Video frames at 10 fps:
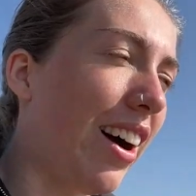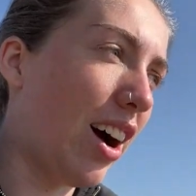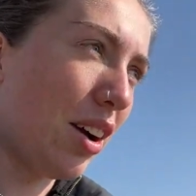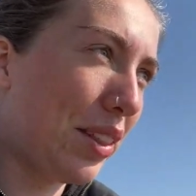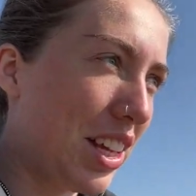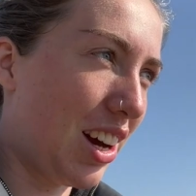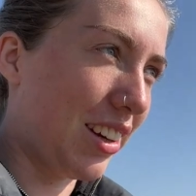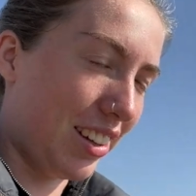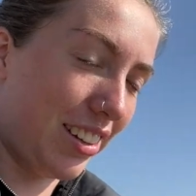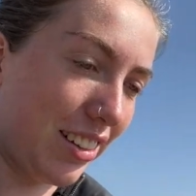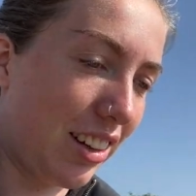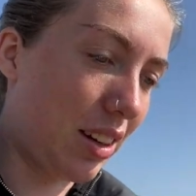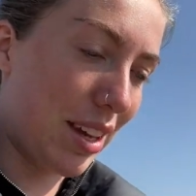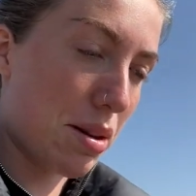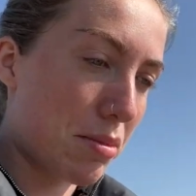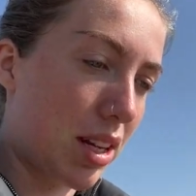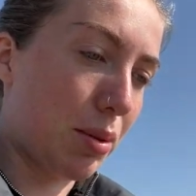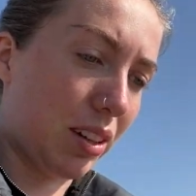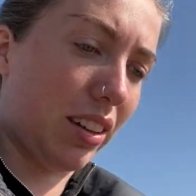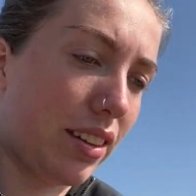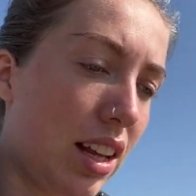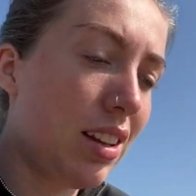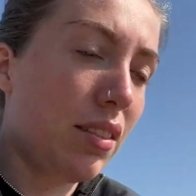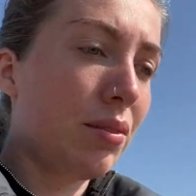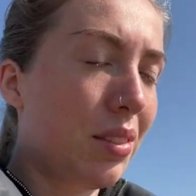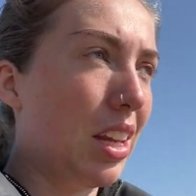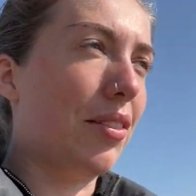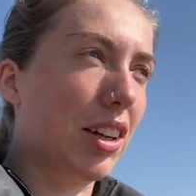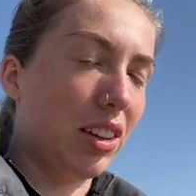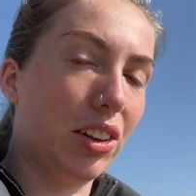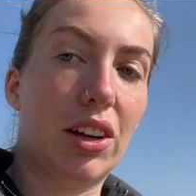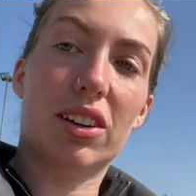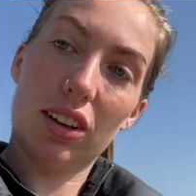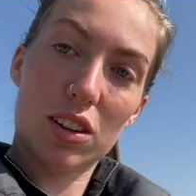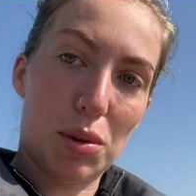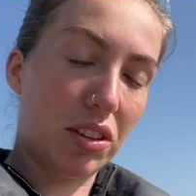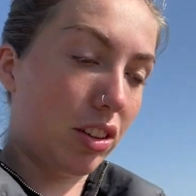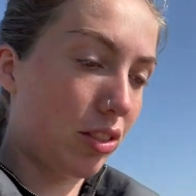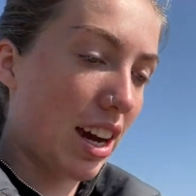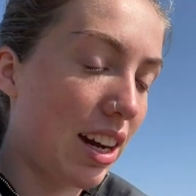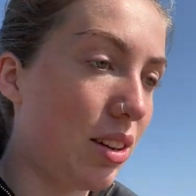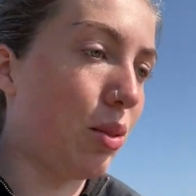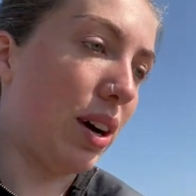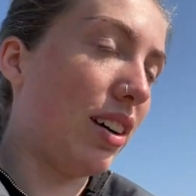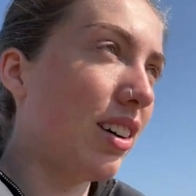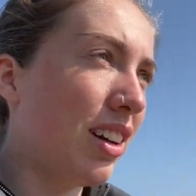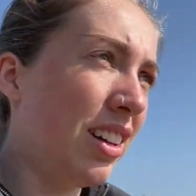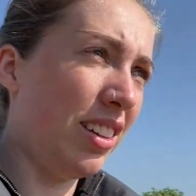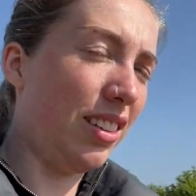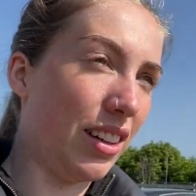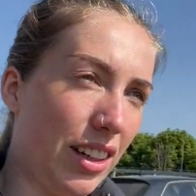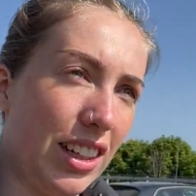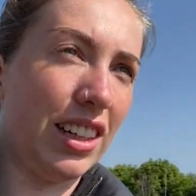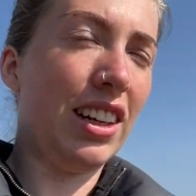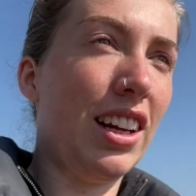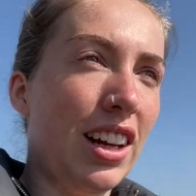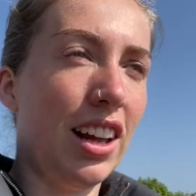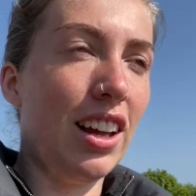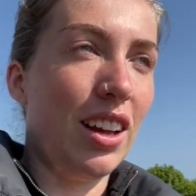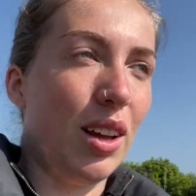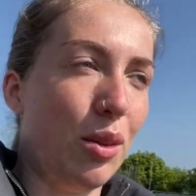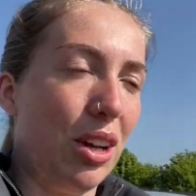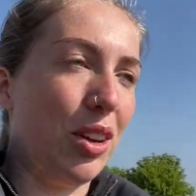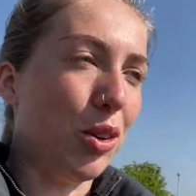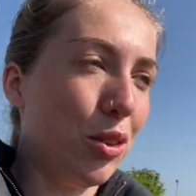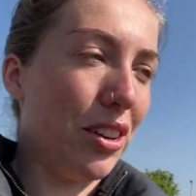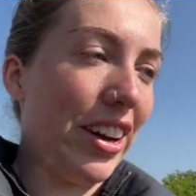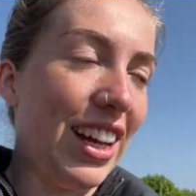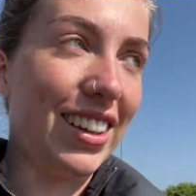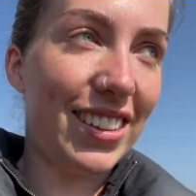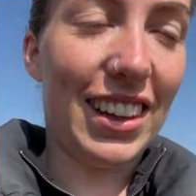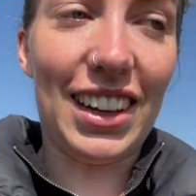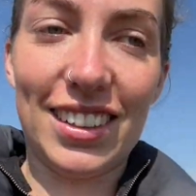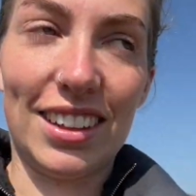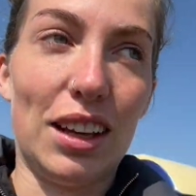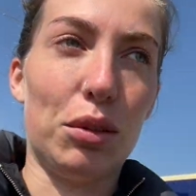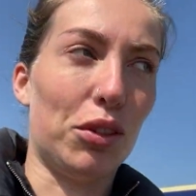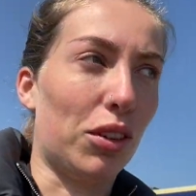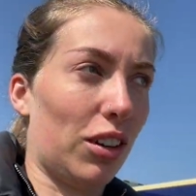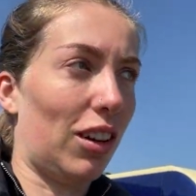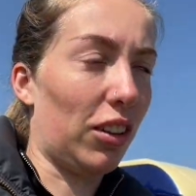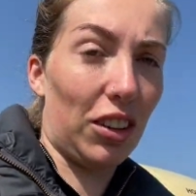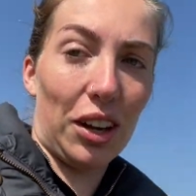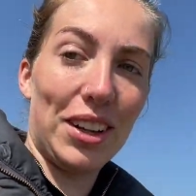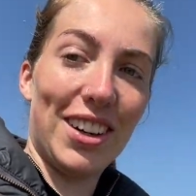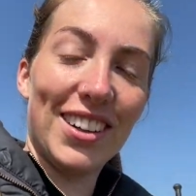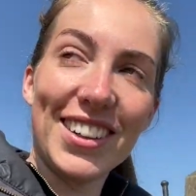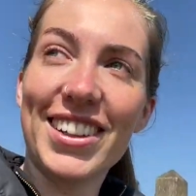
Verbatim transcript: Half the yard is going to be empty because the other guys are going on a sponsored ride as well. So we're all very excited. We've all got lots going on.